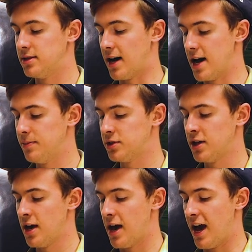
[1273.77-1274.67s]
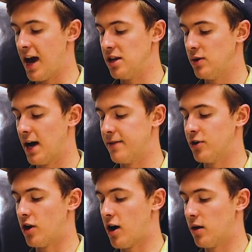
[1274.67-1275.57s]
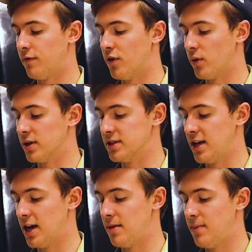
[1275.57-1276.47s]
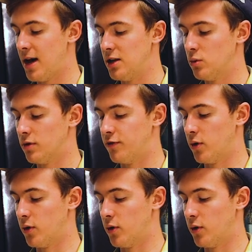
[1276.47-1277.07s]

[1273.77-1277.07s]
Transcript: types and you have your autofocus and manual